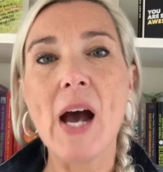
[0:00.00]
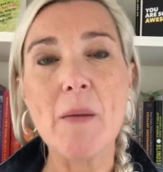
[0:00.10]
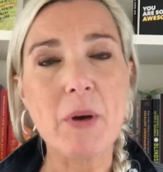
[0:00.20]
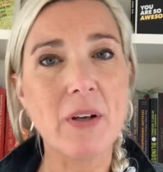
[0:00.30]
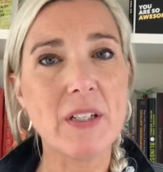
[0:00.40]

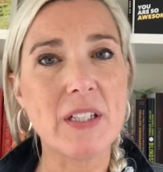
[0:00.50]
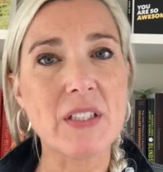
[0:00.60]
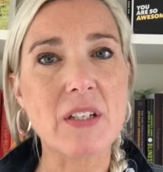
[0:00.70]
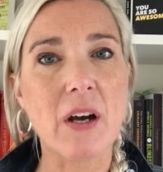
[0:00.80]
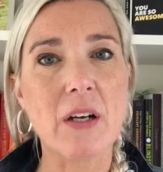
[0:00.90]
I'm going to
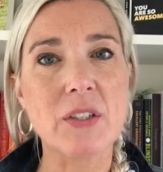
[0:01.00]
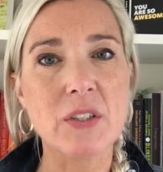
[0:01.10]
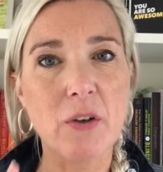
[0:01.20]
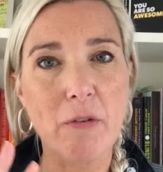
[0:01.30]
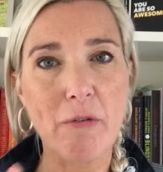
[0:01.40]

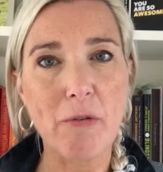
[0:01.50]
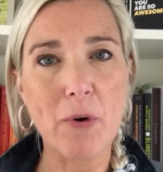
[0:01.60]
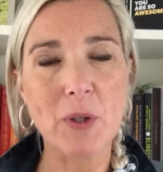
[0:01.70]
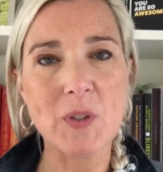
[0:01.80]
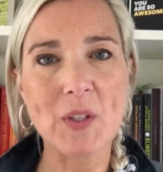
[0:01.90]
discuss
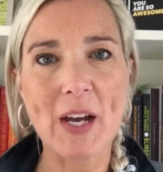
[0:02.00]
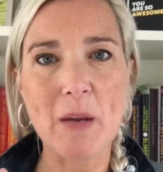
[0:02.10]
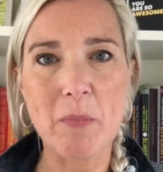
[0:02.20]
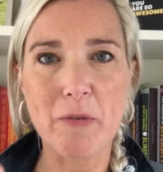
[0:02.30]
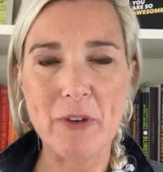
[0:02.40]
4
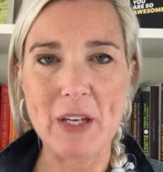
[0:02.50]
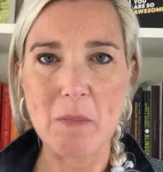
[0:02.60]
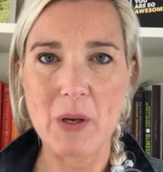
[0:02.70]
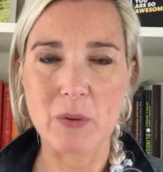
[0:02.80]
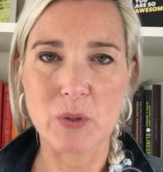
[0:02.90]
types of
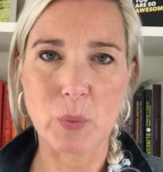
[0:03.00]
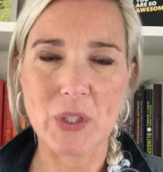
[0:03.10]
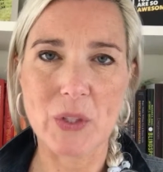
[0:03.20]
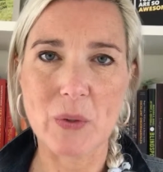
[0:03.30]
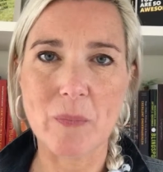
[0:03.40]
emails
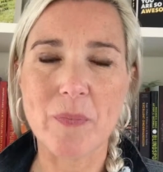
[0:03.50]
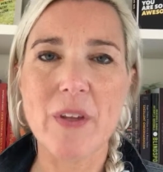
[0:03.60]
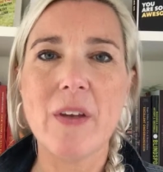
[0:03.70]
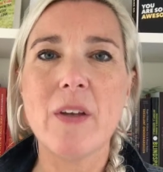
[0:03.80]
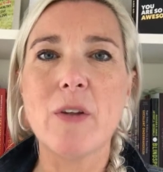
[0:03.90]
with you.
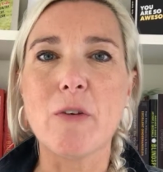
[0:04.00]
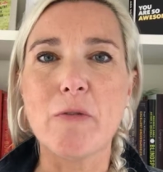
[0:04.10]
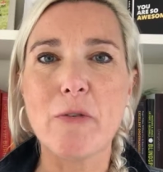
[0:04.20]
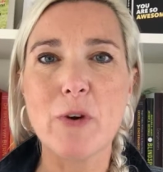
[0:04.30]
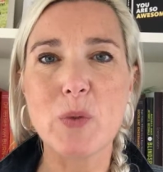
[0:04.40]
The
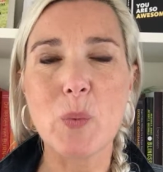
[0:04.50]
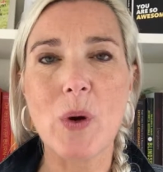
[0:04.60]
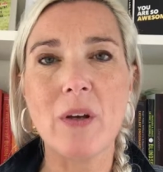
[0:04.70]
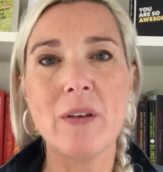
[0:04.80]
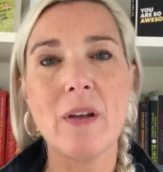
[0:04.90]
first
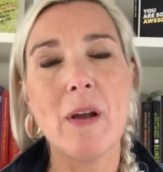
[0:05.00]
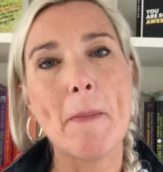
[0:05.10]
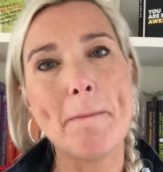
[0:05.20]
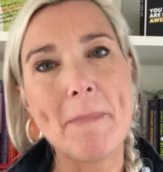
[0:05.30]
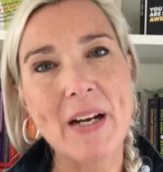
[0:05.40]
one
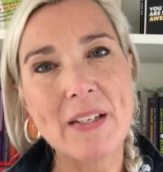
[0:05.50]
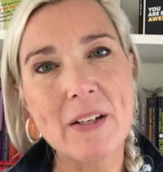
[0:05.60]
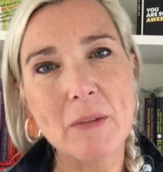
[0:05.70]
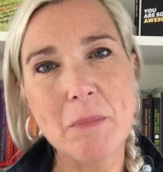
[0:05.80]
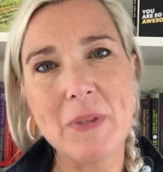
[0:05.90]
might
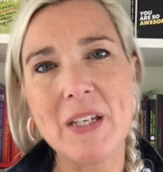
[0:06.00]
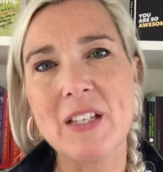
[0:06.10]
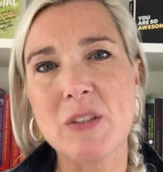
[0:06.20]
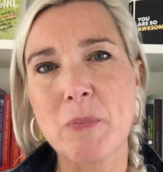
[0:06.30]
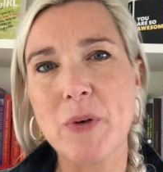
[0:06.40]
not be
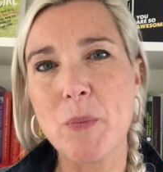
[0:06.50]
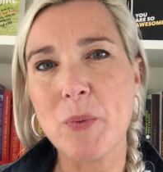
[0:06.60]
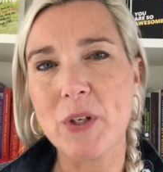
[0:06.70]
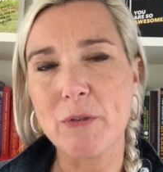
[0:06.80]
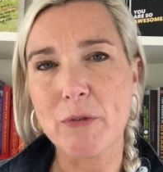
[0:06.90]
as
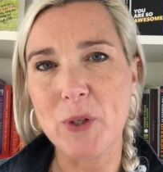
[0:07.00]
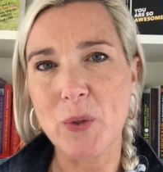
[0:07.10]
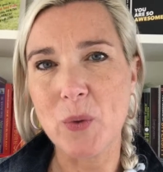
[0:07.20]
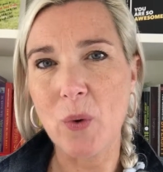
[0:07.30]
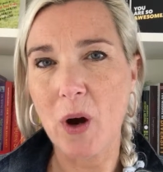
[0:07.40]
appropriate for
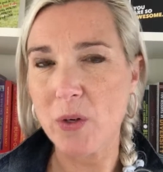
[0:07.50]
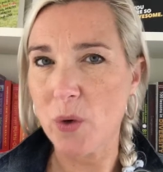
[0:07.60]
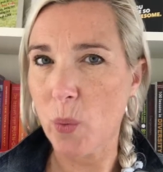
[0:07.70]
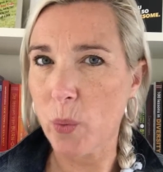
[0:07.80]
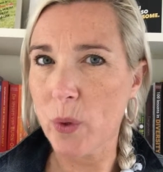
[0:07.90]
you on
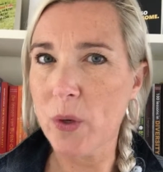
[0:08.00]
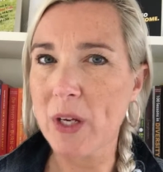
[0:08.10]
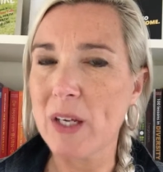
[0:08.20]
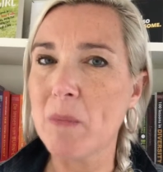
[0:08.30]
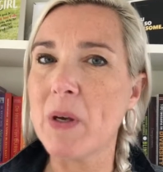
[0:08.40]
your
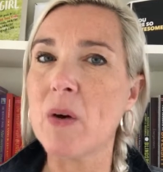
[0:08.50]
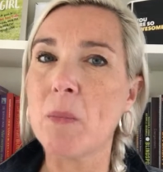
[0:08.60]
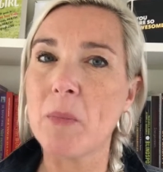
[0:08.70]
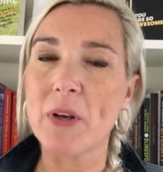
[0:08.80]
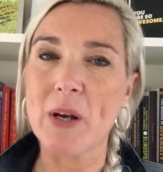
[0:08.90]
work
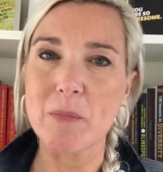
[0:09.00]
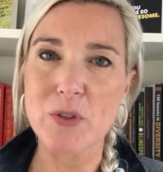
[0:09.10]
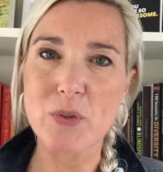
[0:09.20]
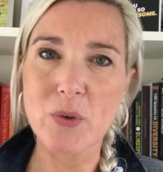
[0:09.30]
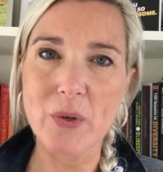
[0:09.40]
email, but I'm
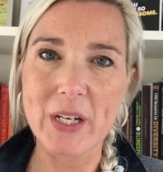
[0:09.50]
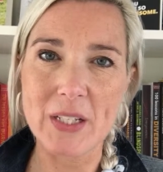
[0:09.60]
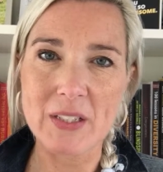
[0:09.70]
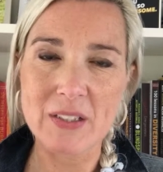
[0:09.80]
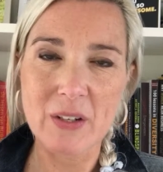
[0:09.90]
sure
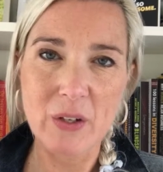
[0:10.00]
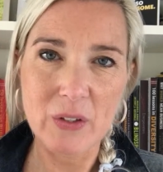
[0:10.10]
it's